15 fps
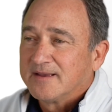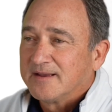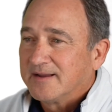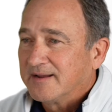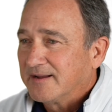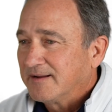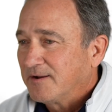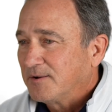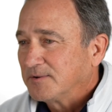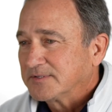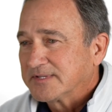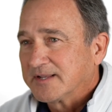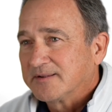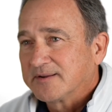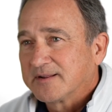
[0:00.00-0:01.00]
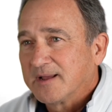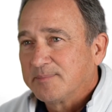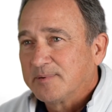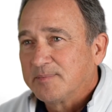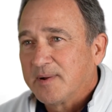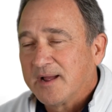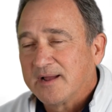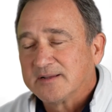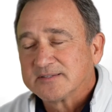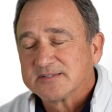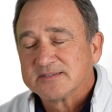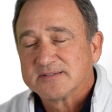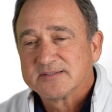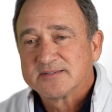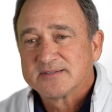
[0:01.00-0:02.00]
uh, wholesaled a couple of
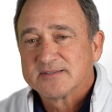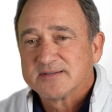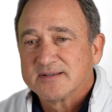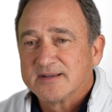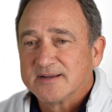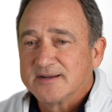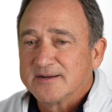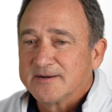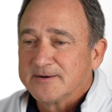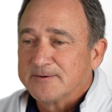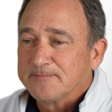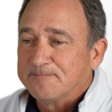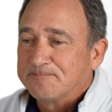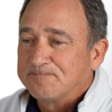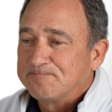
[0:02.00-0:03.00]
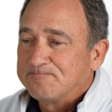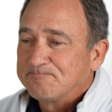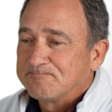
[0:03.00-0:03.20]
houses, um,